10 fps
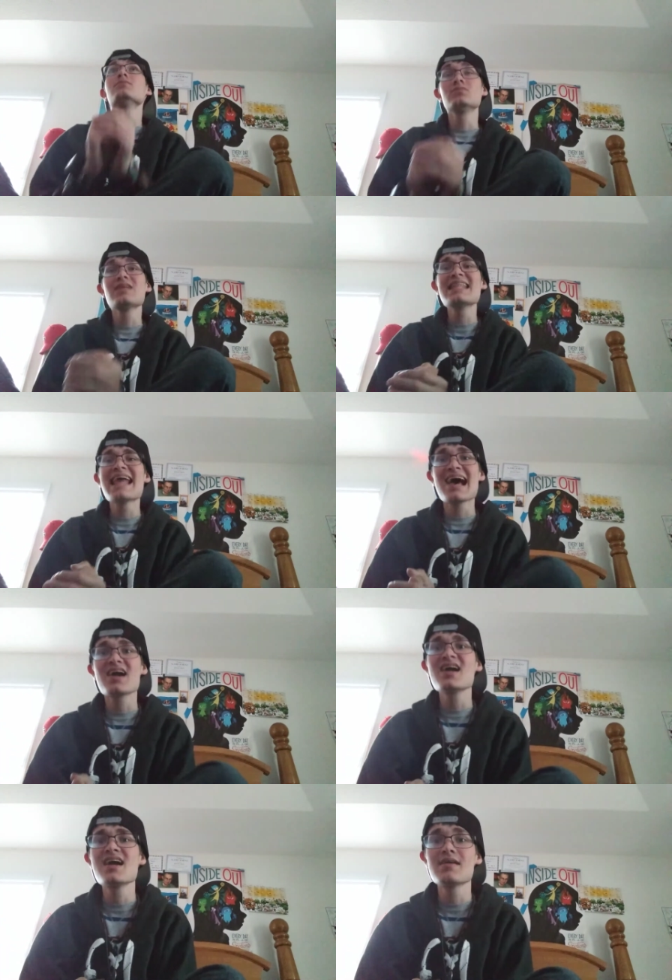But that
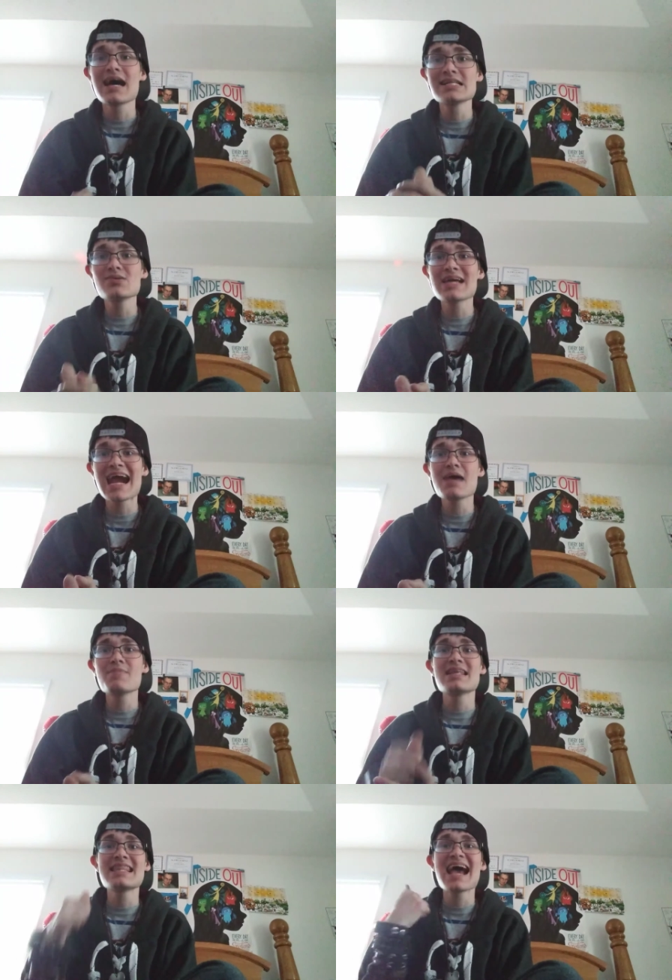hurt. I was okay,
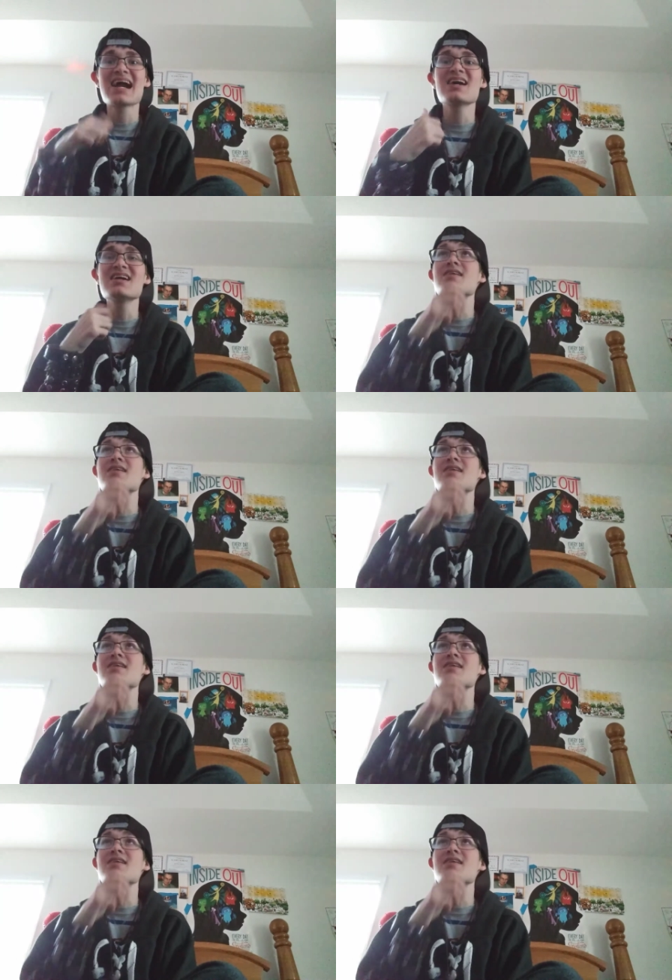but that hurt.